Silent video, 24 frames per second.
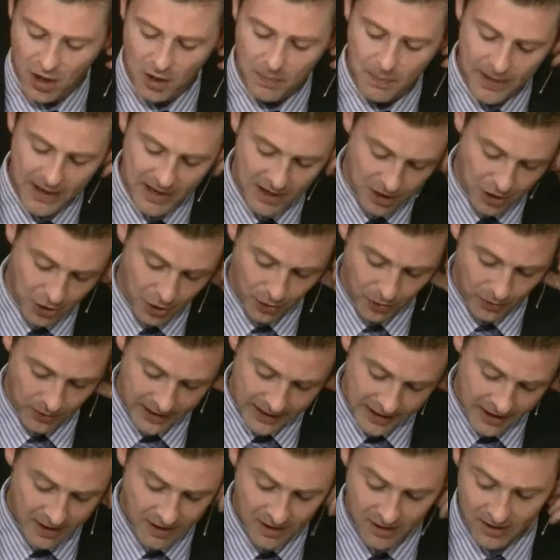could be a
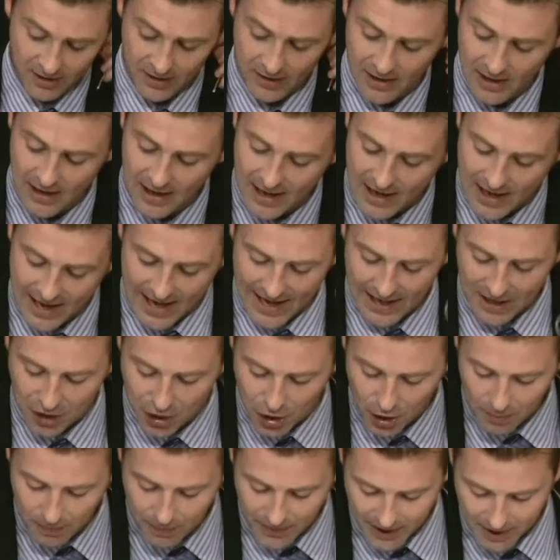career. It could